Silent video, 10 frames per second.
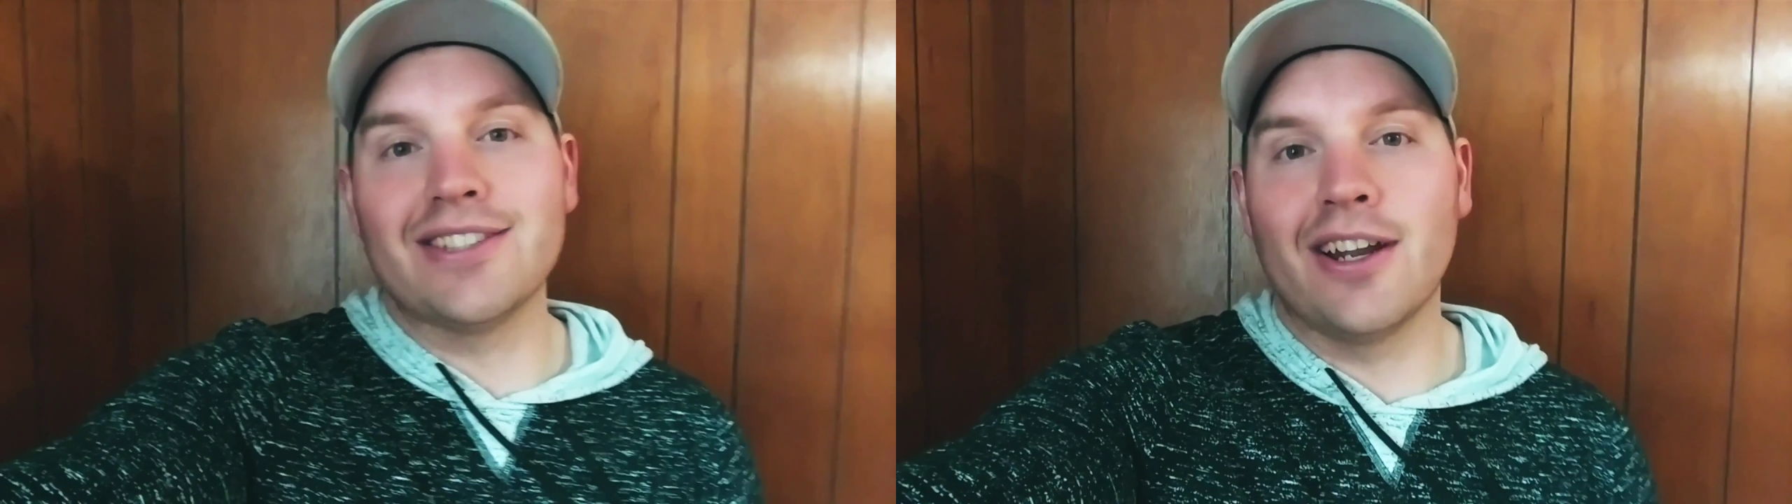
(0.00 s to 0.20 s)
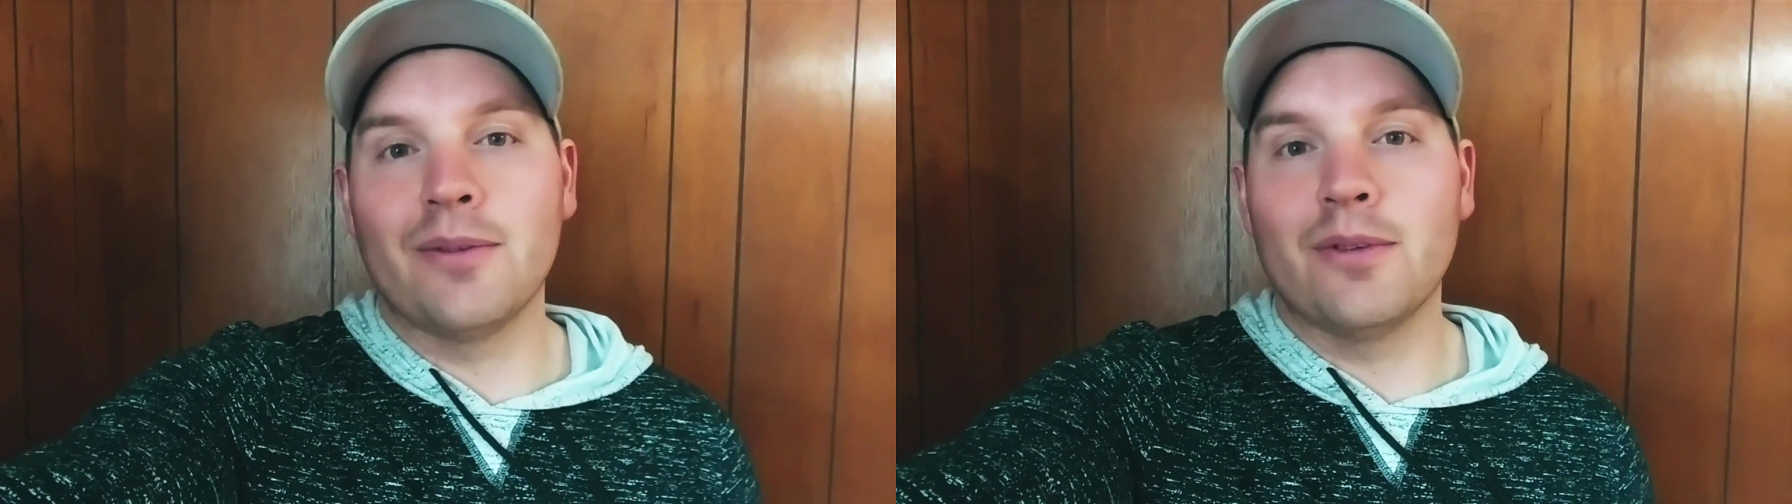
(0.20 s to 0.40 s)

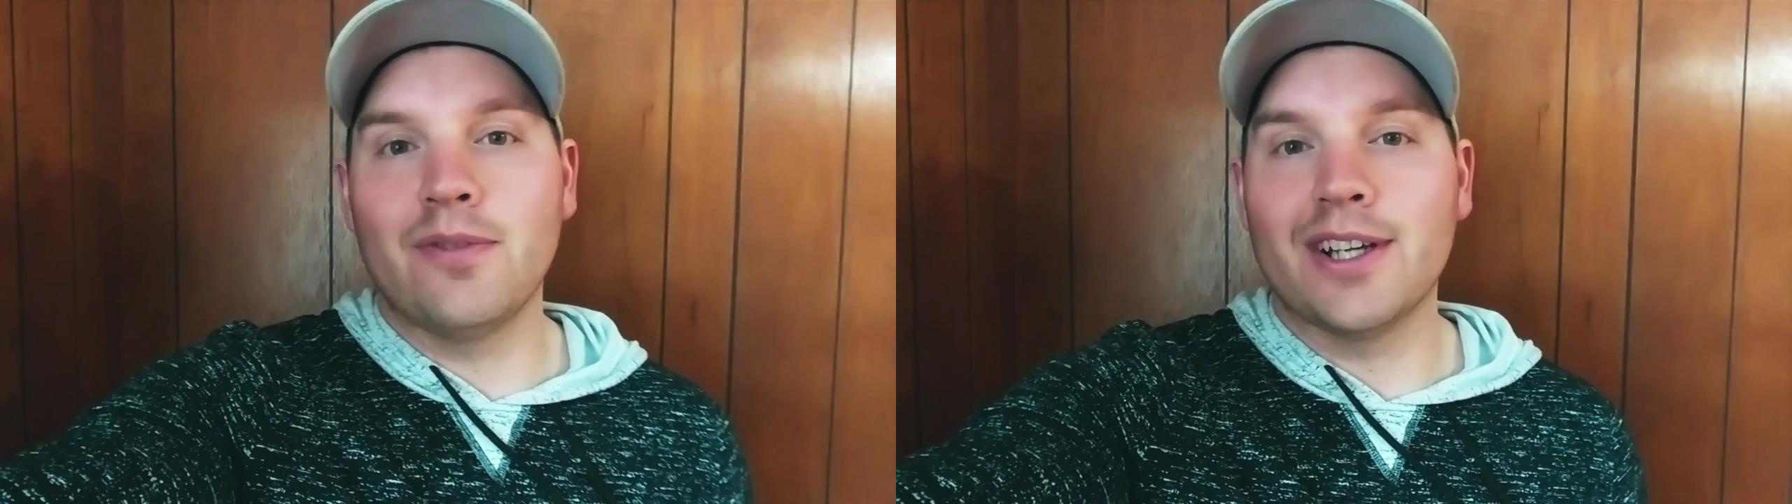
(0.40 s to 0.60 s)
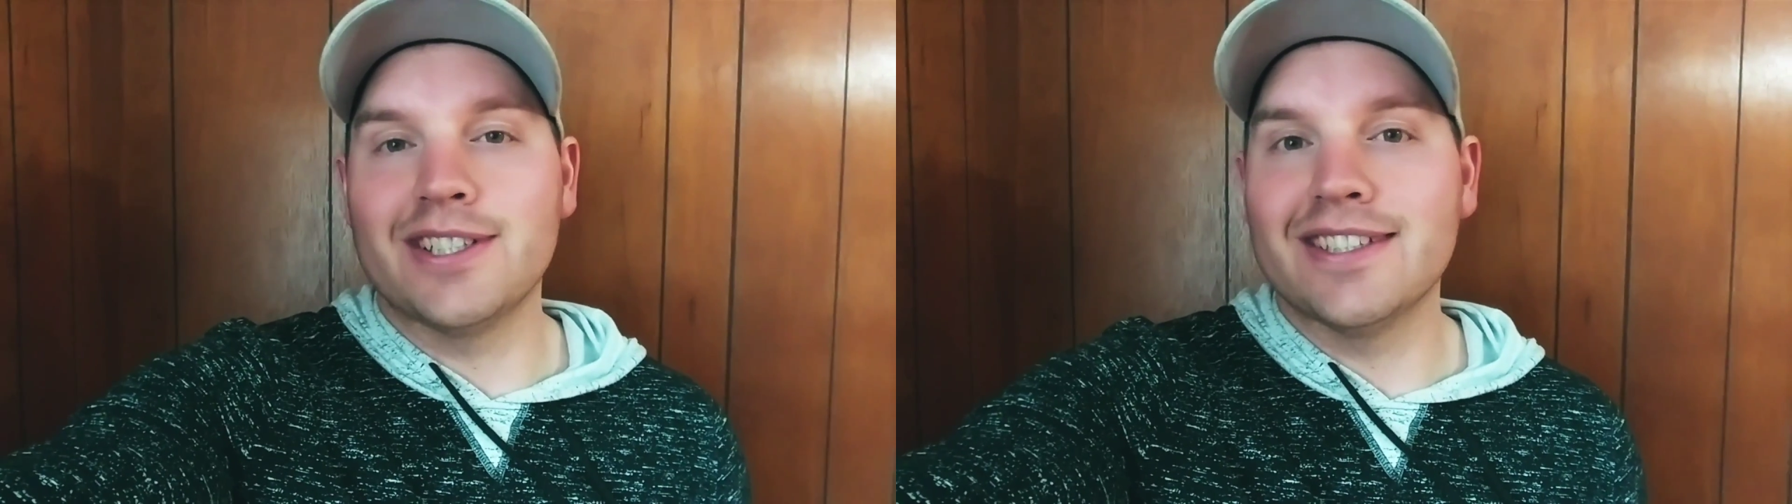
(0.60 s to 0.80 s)
on our
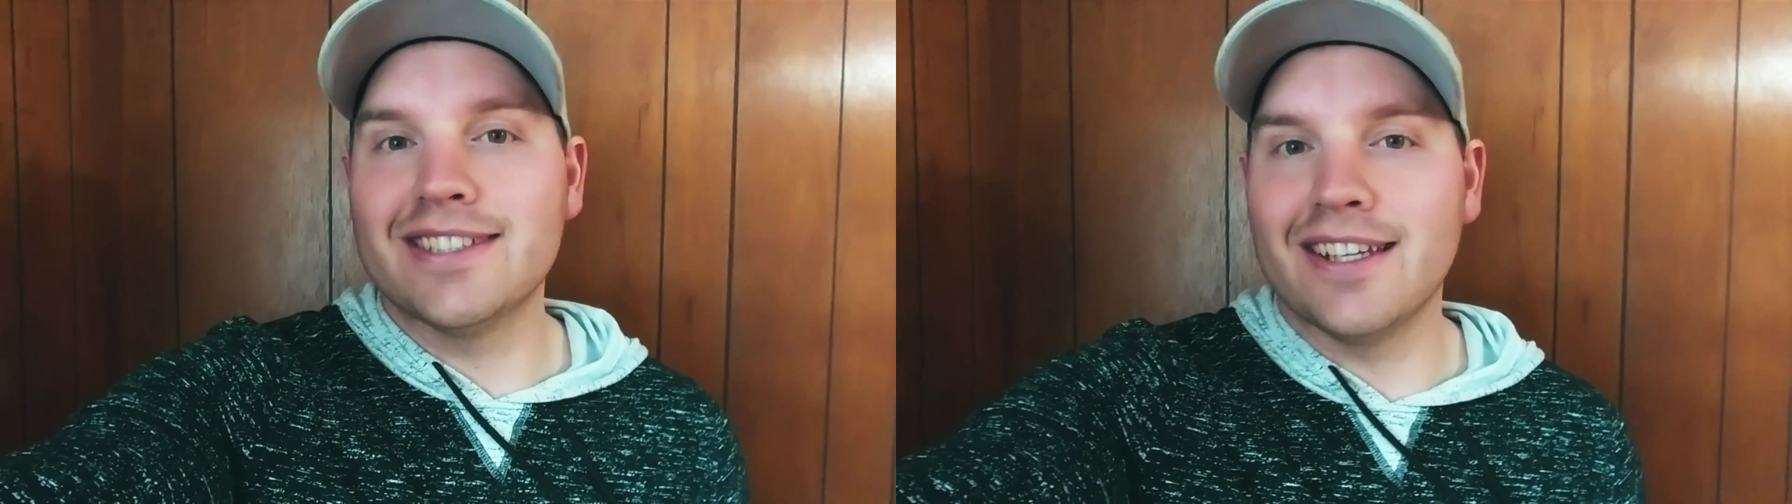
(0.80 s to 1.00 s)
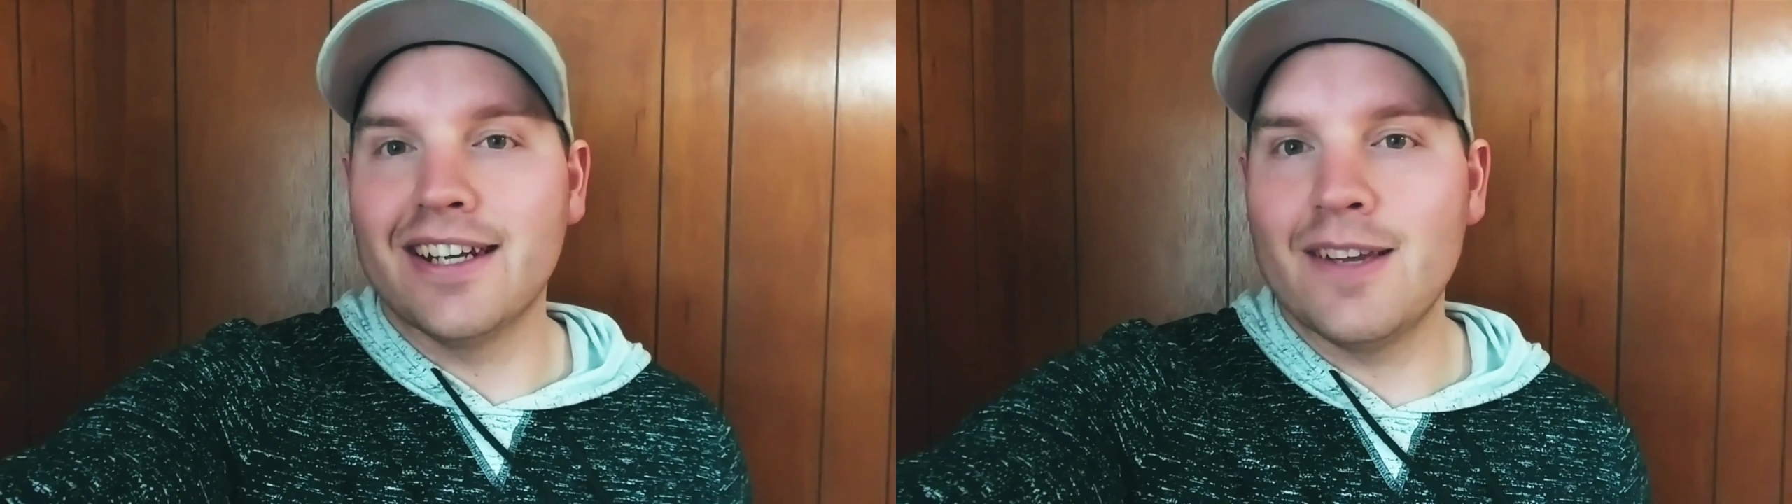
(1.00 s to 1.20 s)
Reflection
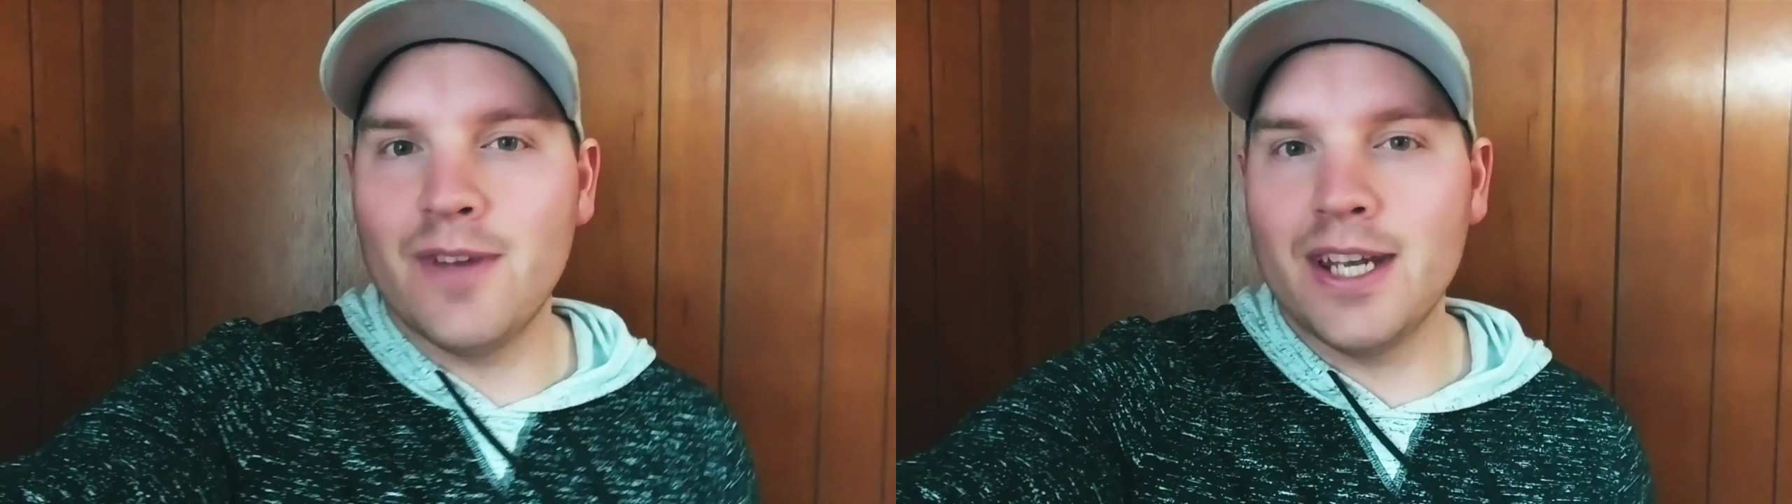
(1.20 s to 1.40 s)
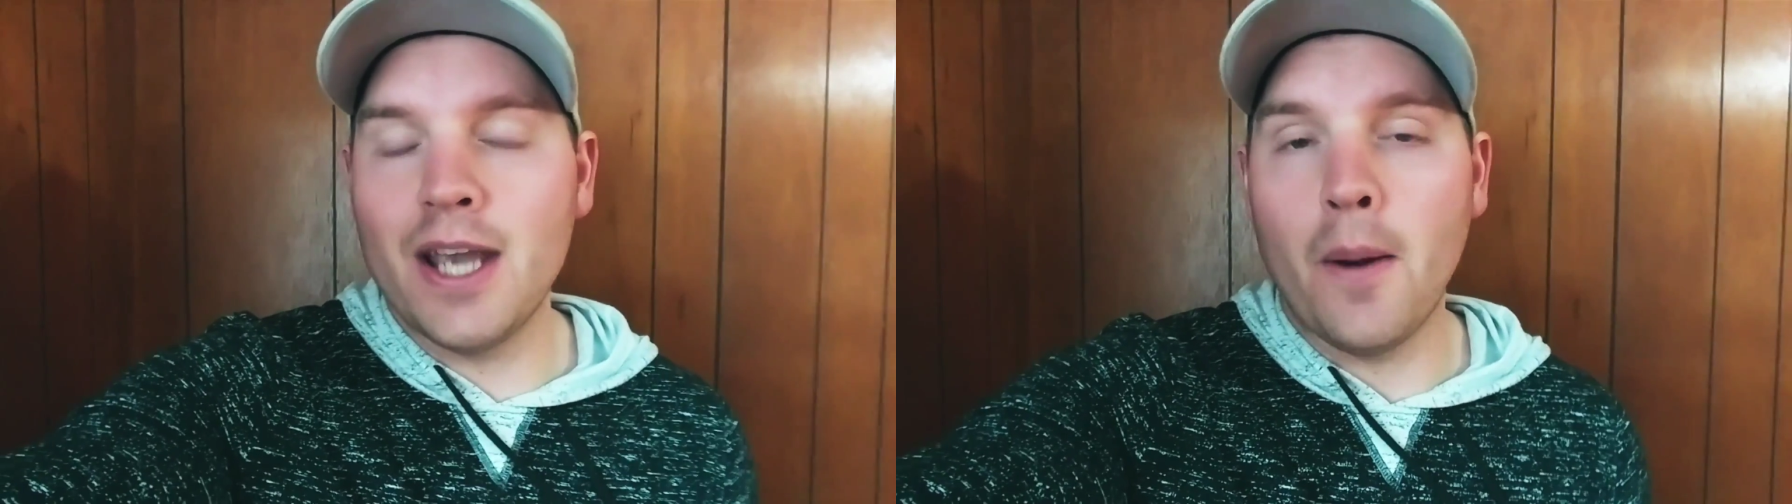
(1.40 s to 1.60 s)
Sunday
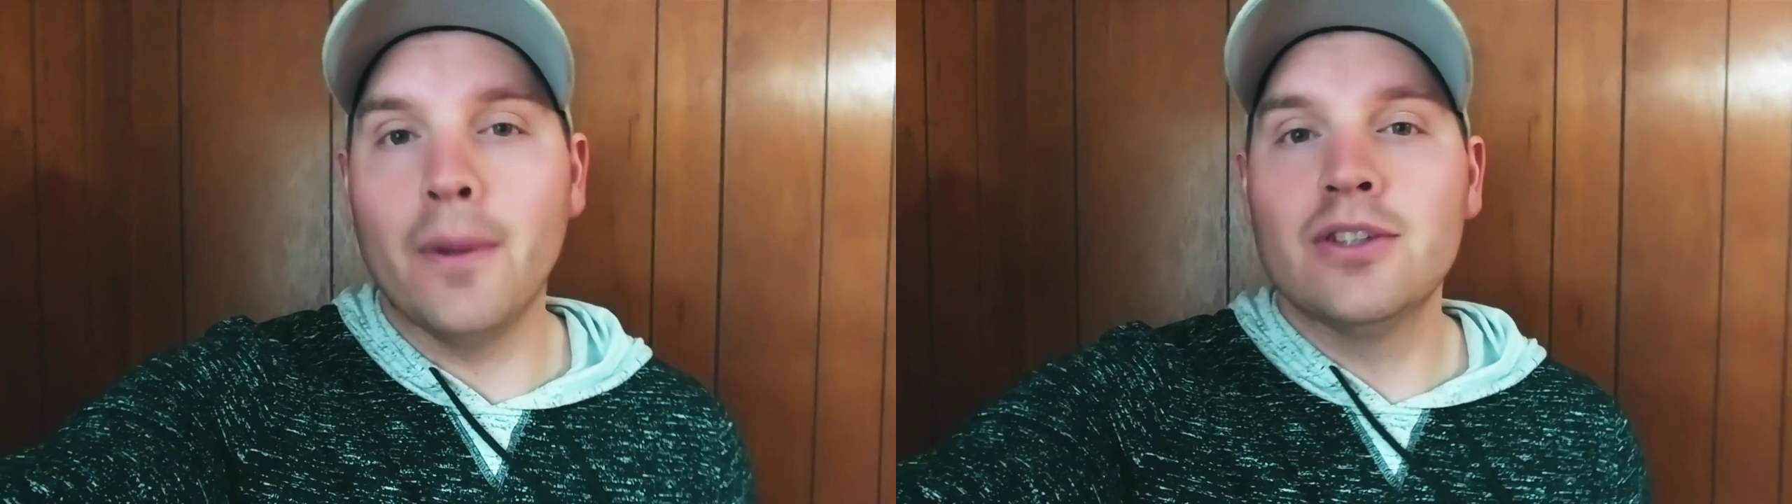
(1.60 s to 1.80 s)
video.